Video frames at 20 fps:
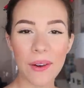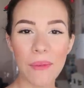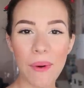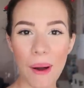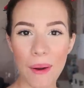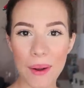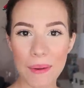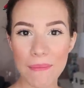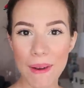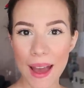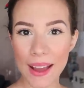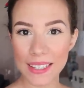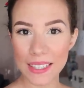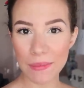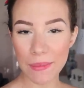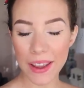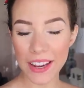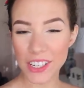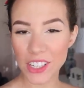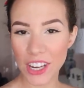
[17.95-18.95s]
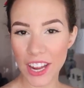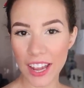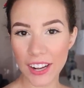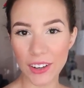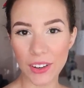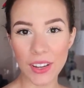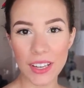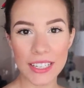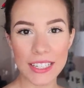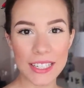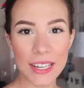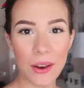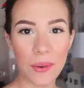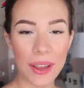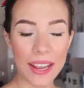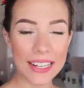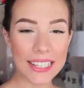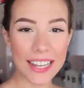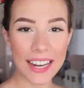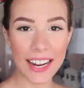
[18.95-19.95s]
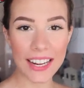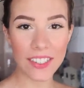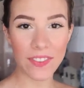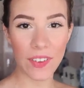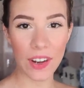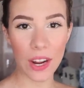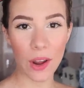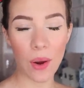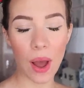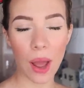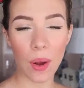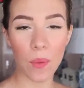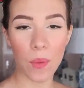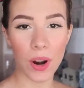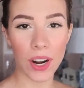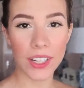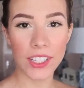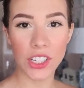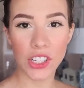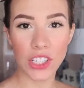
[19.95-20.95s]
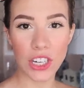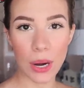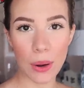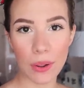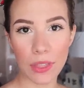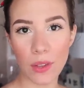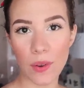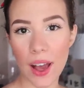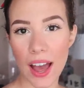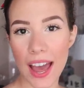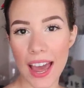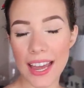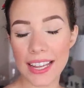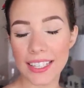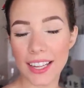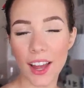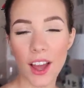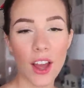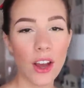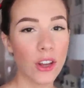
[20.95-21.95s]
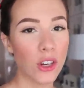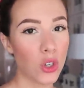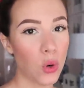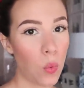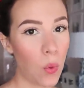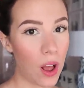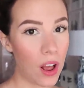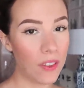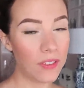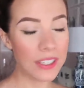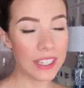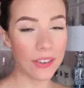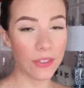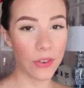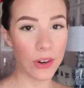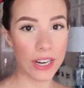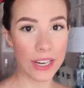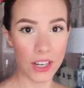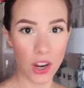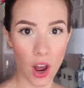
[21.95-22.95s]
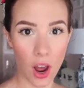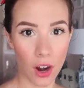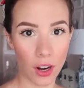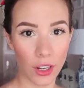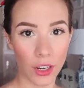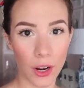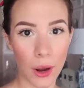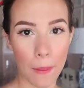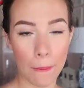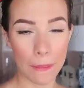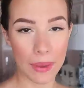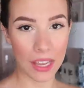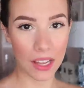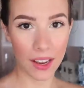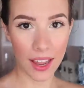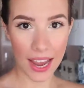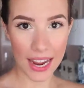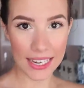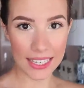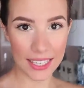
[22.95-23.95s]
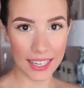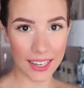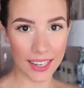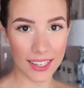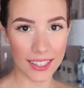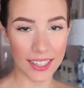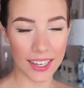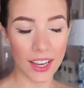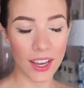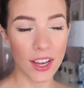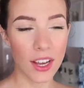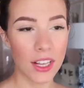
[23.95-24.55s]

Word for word: welcome back to my channel. So in today's video, I wanted to share with you guys 12 different toddler meal ideas.